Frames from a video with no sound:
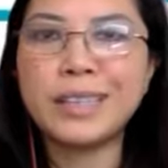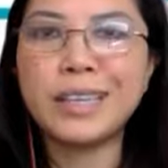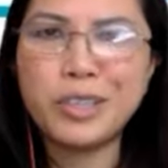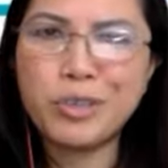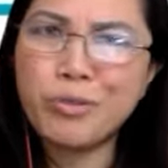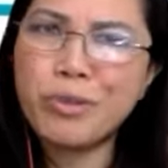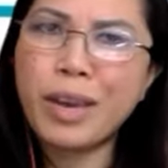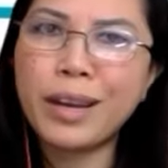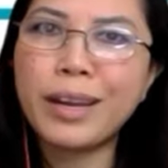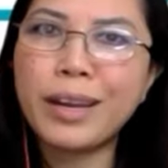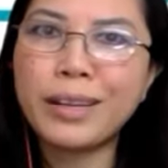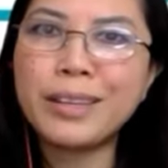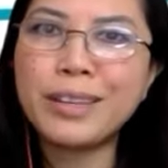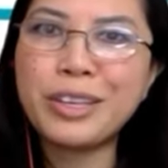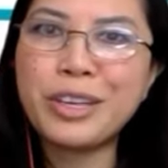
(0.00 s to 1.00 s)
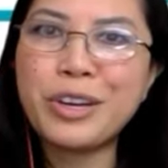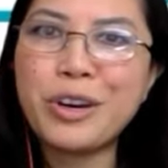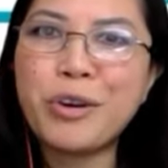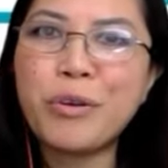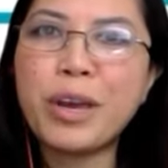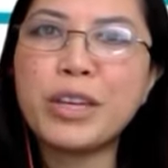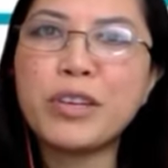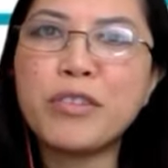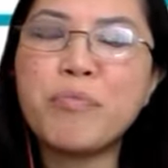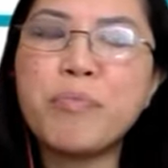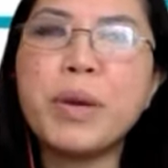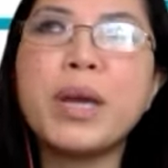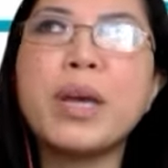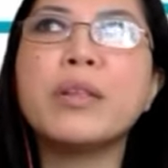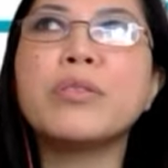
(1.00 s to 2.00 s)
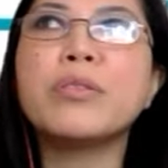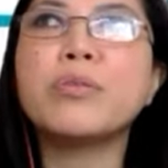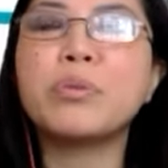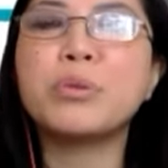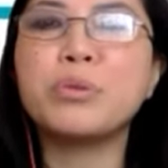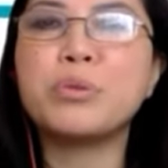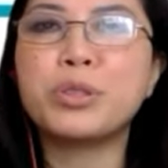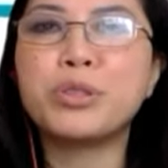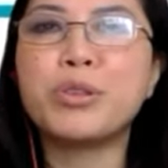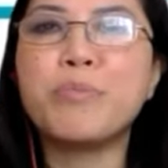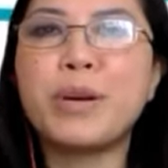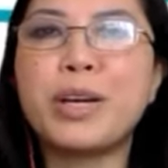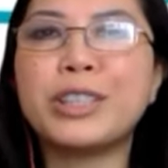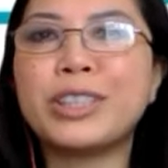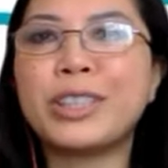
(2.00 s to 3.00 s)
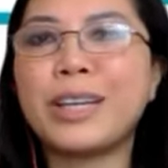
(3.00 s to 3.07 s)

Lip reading: it, you get it, and you've been through so much.